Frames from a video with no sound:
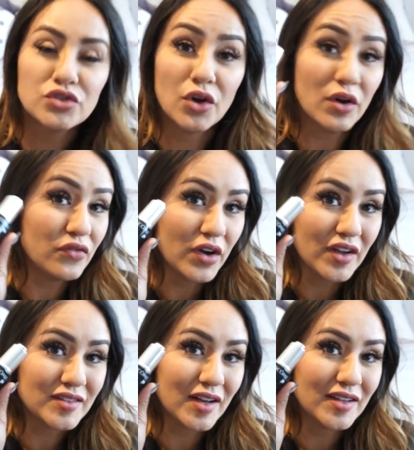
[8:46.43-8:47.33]
So I'm very
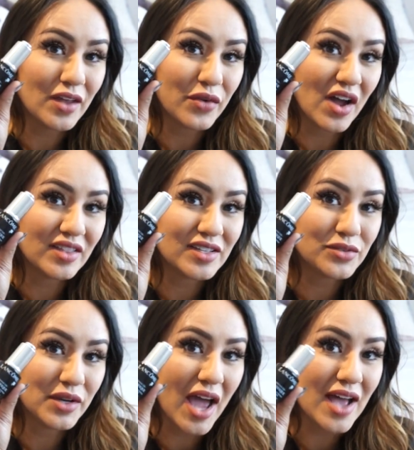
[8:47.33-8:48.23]
excited that we got this
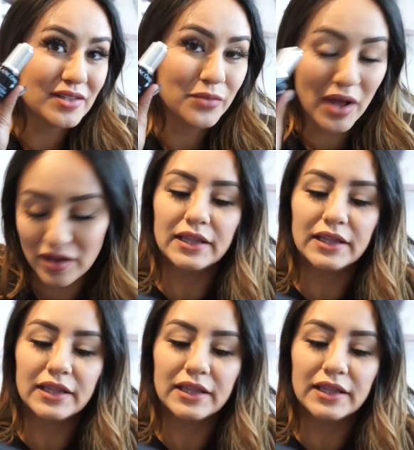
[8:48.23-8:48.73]
one as well.